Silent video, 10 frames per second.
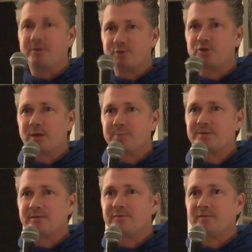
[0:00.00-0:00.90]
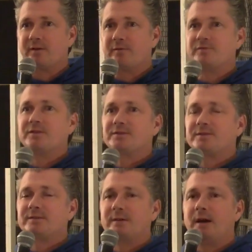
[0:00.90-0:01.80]
of sponsorships of
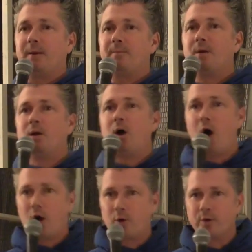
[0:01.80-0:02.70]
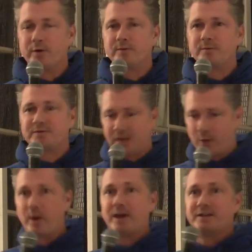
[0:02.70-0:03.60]
just awkward
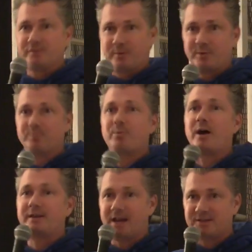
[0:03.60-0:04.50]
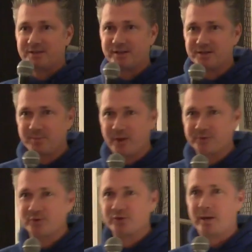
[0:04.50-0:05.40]
segues from the podcast into the
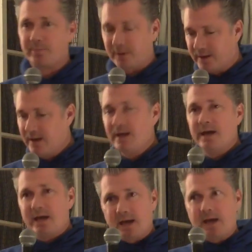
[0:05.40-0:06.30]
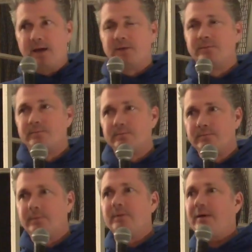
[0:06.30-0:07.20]
sponsorship, and
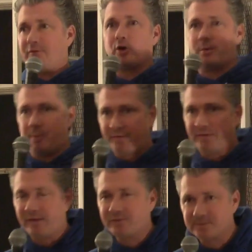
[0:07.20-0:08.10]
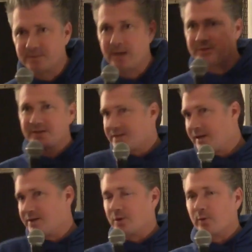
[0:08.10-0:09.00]
I've heard about that for some time. So I
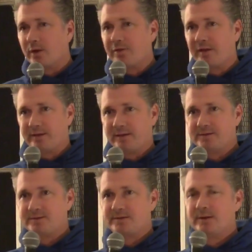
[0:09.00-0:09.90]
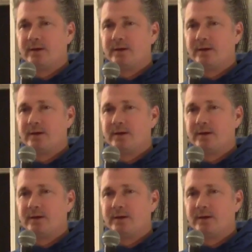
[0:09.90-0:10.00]
guess that is a real thing. That's